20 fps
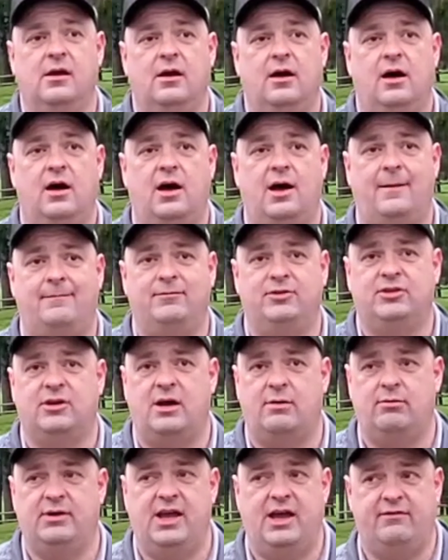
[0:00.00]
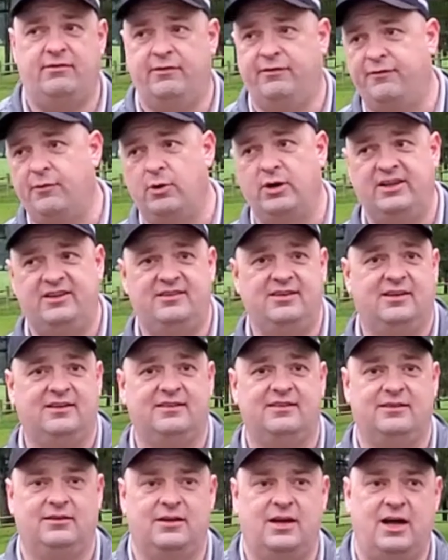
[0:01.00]
So I would have a
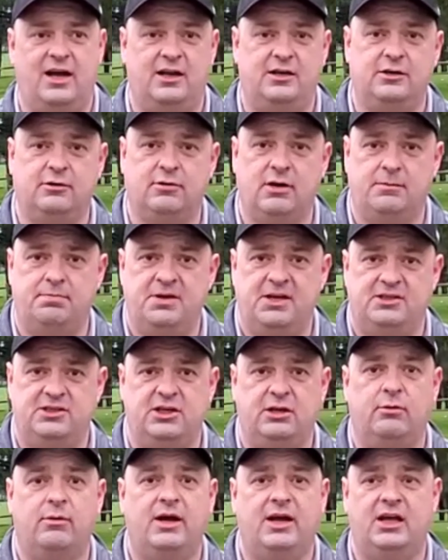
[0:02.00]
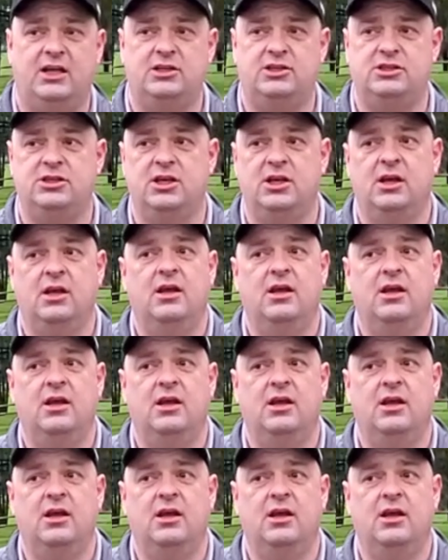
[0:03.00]
46 degree pitching wedge,